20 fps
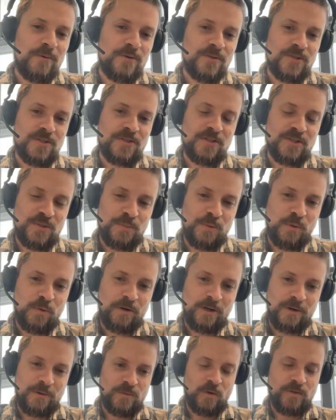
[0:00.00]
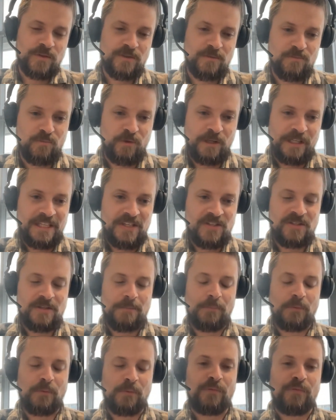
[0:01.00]
just exploring with what's a really
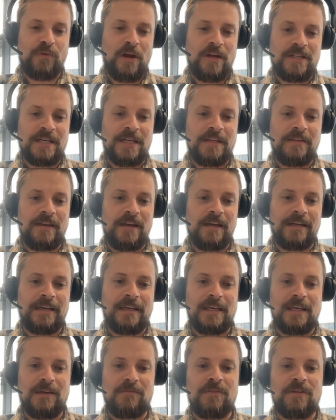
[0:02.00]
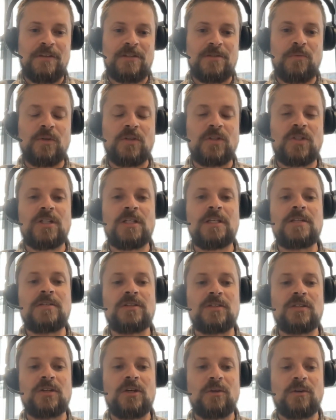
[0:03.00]
simple front end that I can give this, which
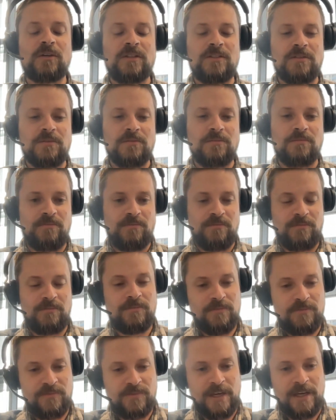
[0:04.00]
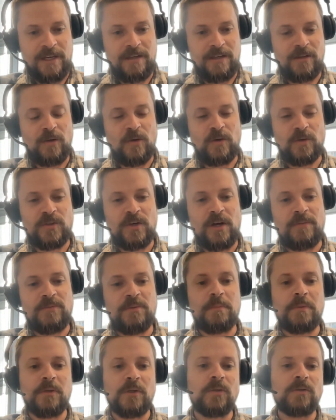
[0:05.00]
isn't going to take a long time to
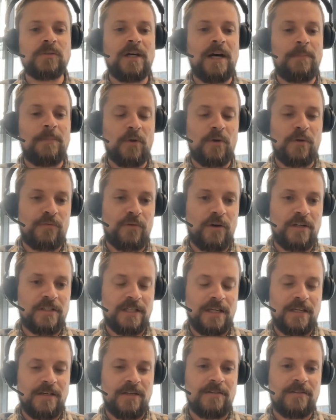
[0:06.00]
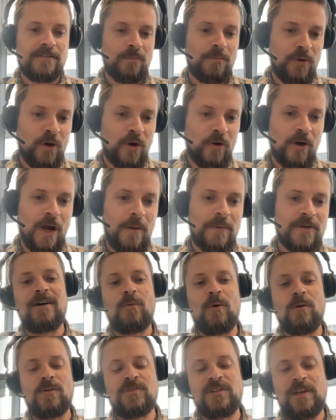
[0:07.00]
build. I'm not a front end programmer.
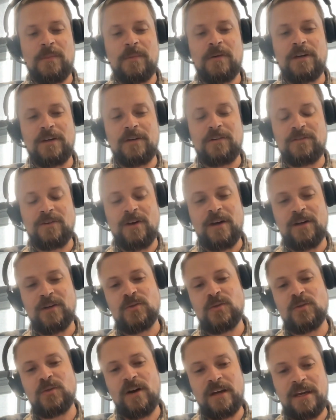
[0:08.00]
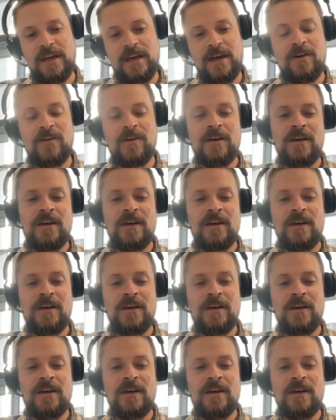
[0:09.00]
What's something I could do right now?